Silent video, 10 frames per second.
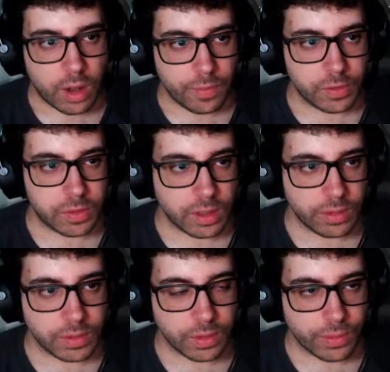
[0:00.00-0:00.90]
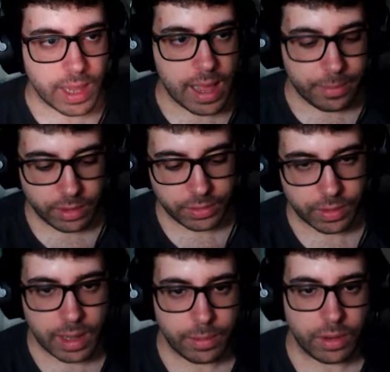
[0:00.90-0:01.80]
Obviously there is no camera,
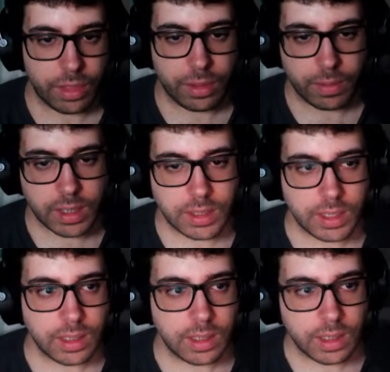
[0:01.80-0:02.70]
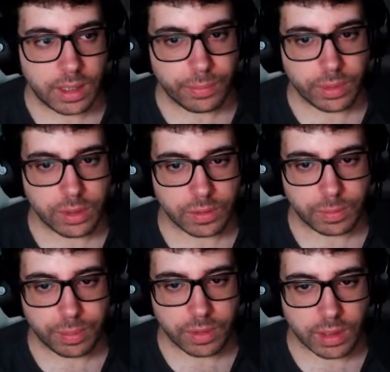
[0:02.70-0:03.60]
so camera 3D, and we
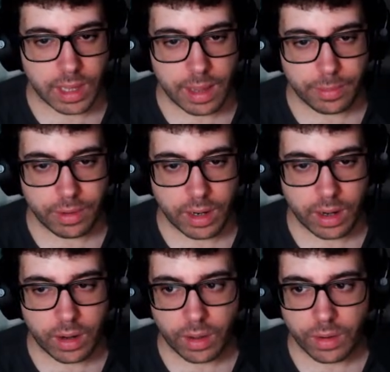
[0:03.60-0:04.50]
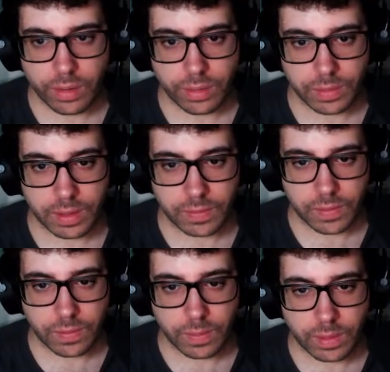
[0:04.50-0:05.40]
just put the camera, I don't know, just as
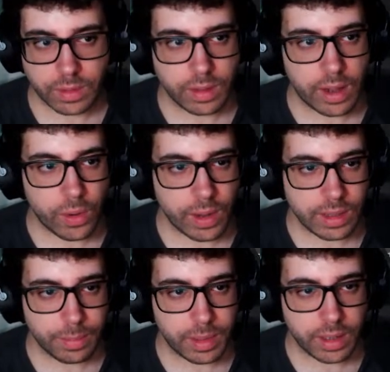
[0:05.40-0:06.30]
to do. Oh, and the